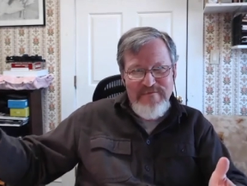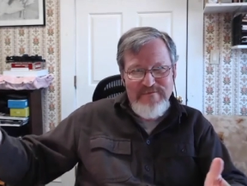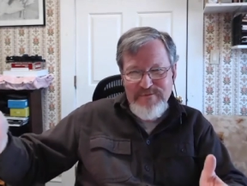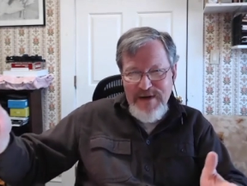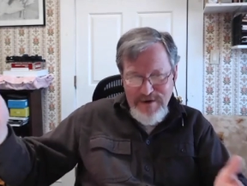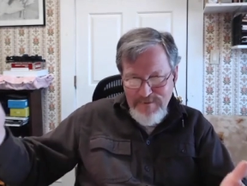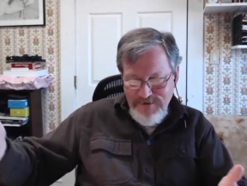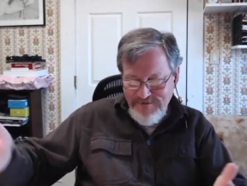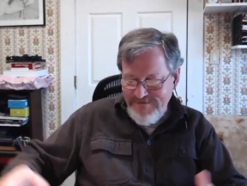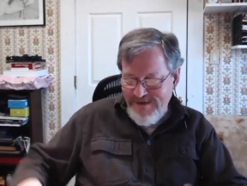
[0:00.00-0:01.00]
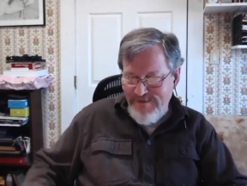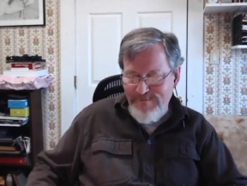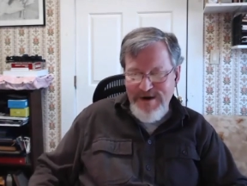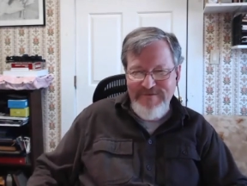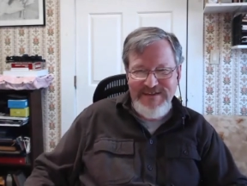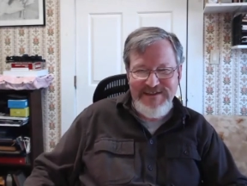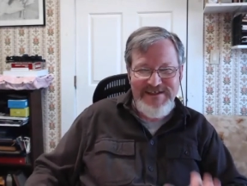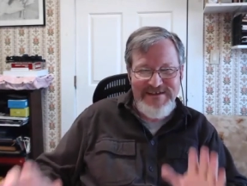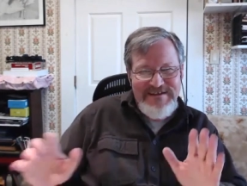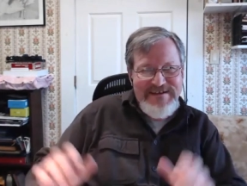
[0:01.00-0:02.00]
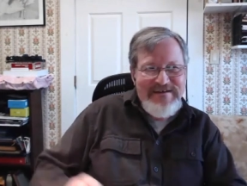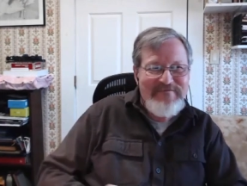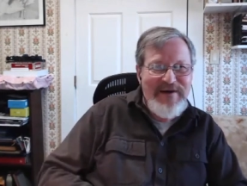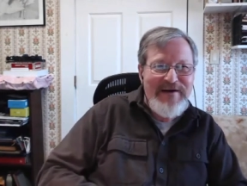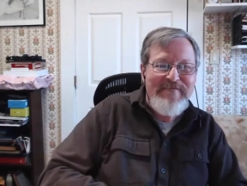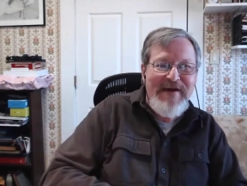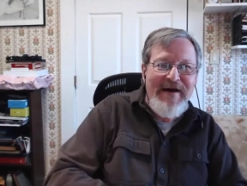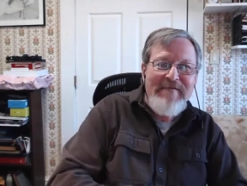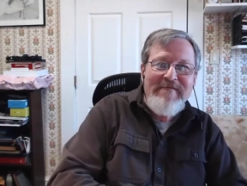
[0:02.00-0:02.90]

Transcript: parable, not a prophecy. But yeah.